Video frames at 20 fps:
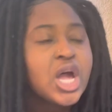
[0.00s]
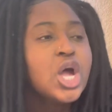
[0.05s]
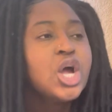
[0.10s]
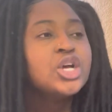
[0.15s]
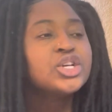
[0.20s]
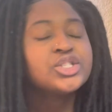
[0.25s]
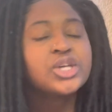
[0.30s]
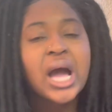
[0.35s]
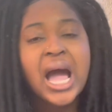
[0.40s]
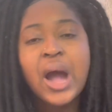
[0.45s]

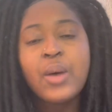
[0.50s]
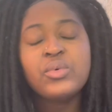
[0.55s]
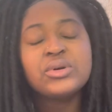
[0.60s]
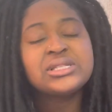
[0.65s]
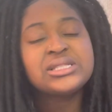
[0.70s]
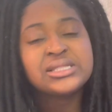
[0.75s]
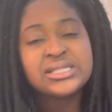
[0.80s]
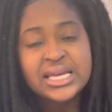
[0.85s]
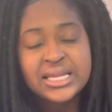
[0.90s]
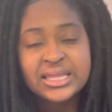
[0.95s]
So I was
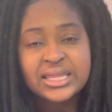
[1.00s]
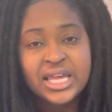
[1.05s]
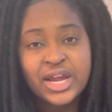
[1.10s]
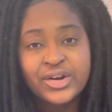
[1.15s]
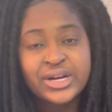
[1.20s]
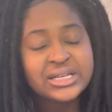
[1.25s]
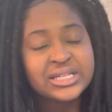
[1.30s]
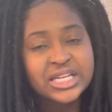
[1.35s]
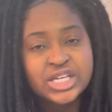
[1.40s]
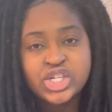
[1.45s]
sitting there,
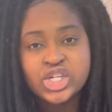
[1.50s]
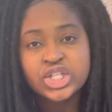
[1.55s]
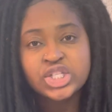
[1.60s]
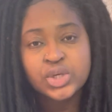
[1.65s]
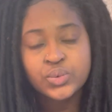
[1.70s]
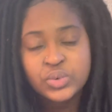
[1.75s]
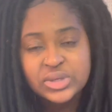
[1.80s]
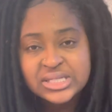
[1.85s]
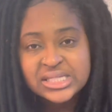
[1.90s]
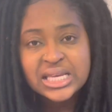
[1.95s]
in addition to
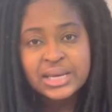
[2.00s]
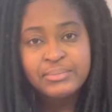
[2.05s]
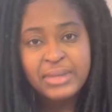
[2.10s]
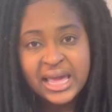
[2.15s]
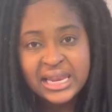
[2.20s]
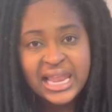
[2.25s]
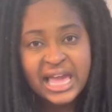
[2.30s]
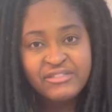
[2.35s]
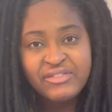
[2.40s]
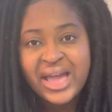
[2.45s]
risking my life,